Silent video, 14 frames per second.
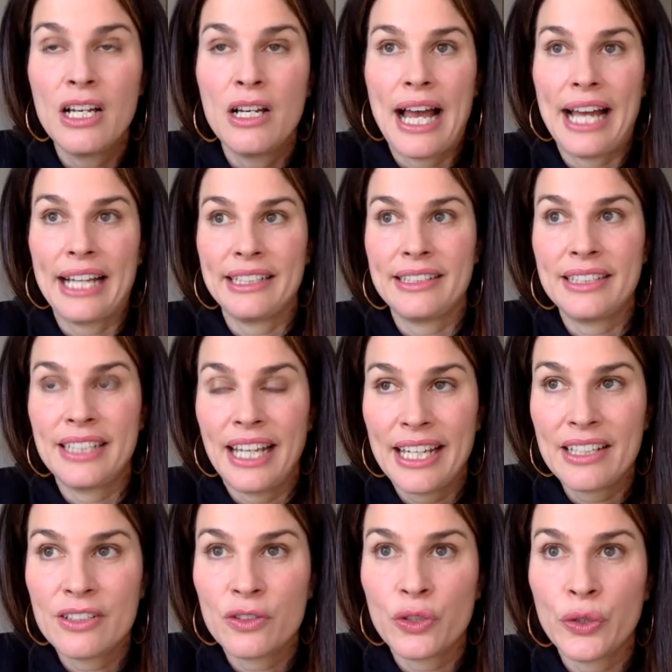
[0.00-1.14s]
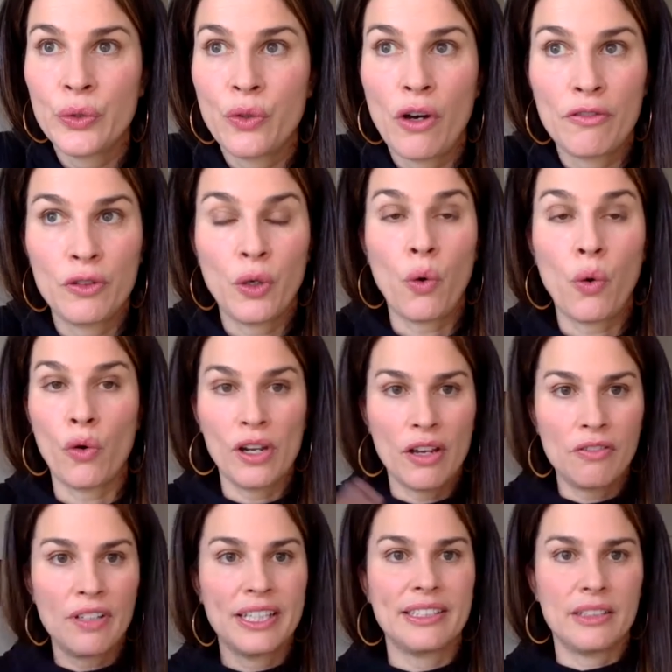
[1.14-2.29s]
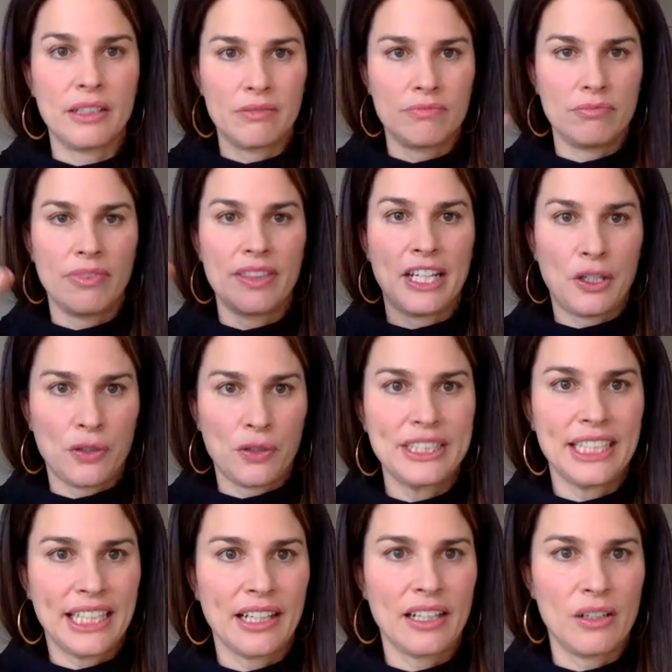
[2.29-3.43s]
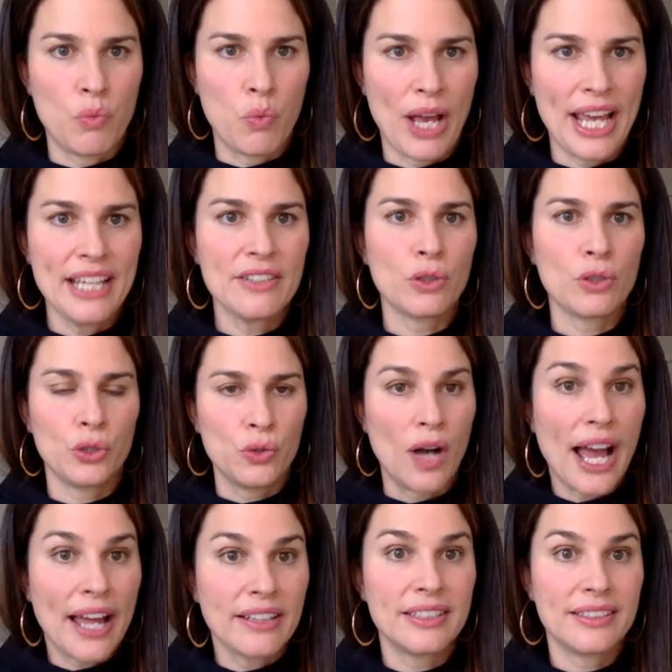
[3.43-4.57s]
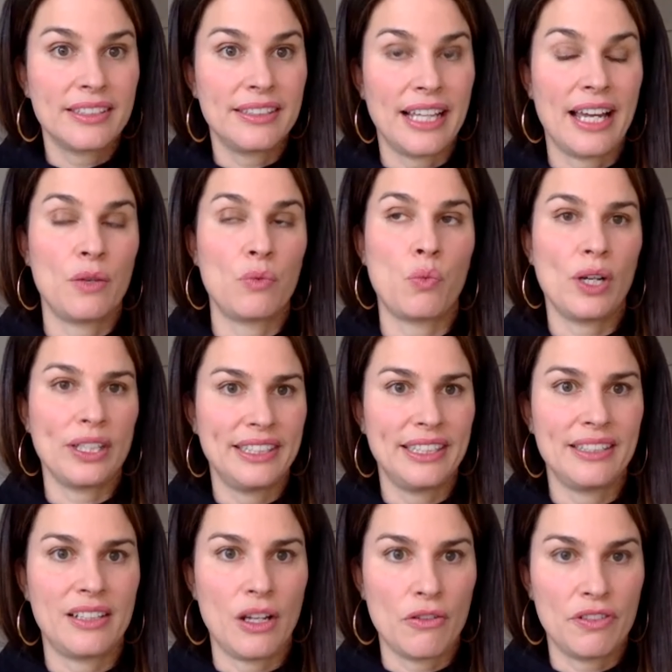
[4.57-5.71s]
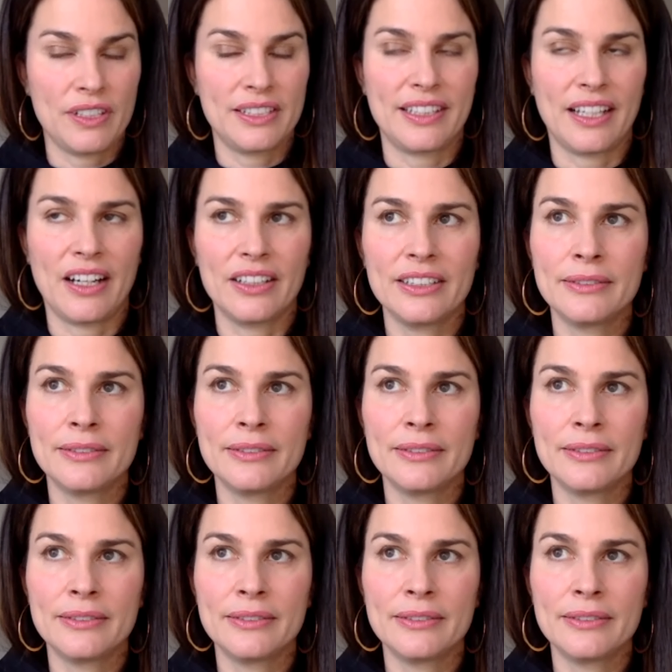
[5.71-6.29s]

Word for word: and it takes you of the whole level in a theoretical way. So you understand what these levels are,